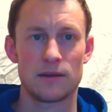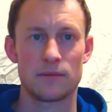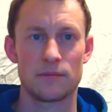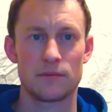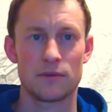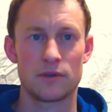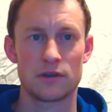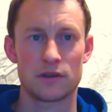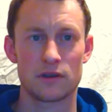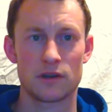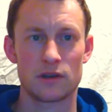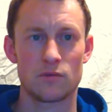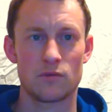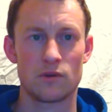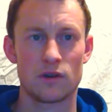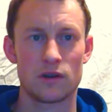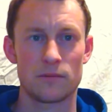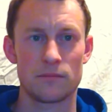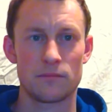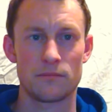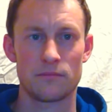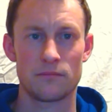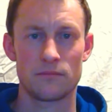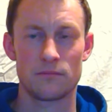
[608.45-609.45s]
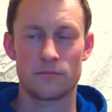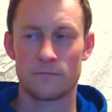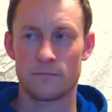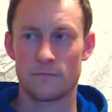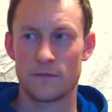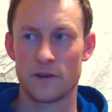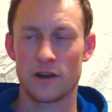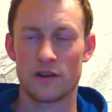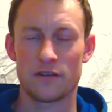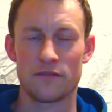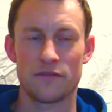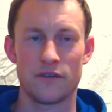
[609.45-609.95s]
you're going to want to
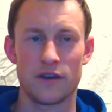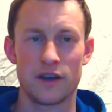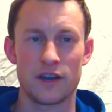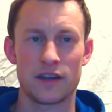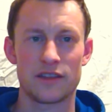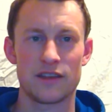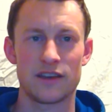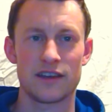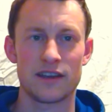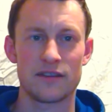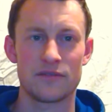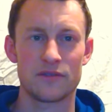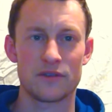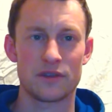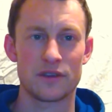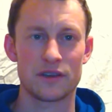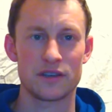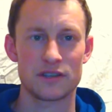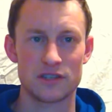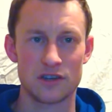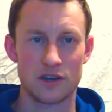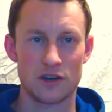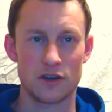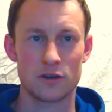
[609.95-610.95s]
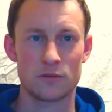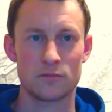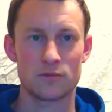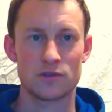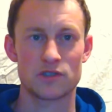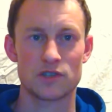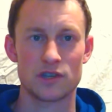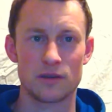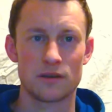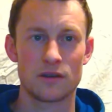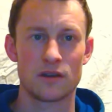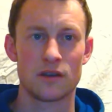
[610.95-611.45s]
verify that everything is
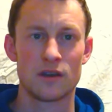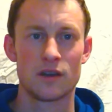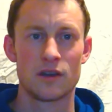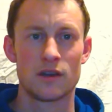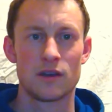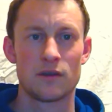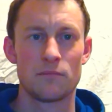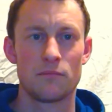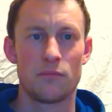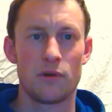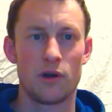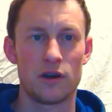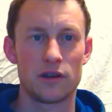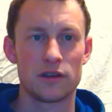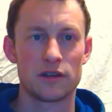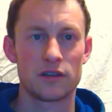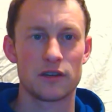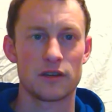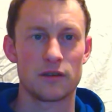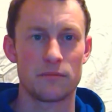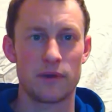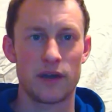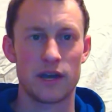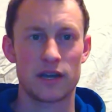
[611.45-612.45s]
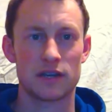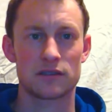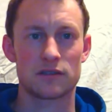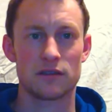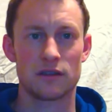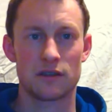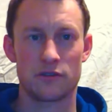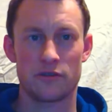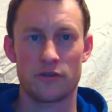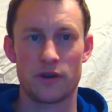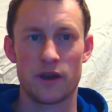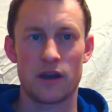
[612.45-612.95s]
100% bonded back to
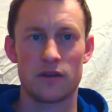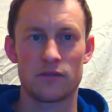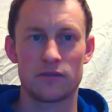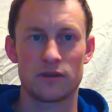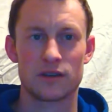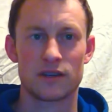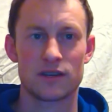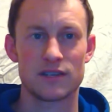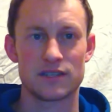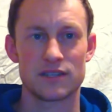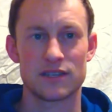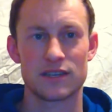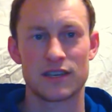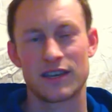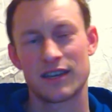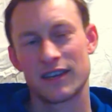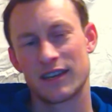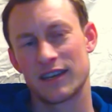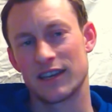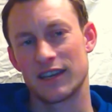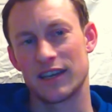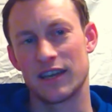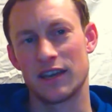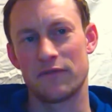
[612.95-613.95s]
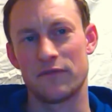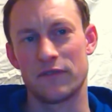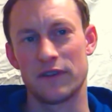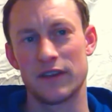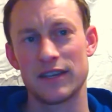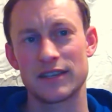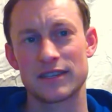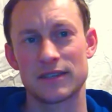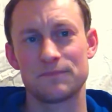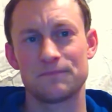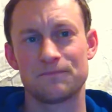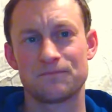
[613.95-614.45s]
the ground, because if it
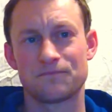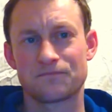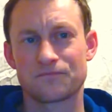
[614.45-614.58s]
isn't,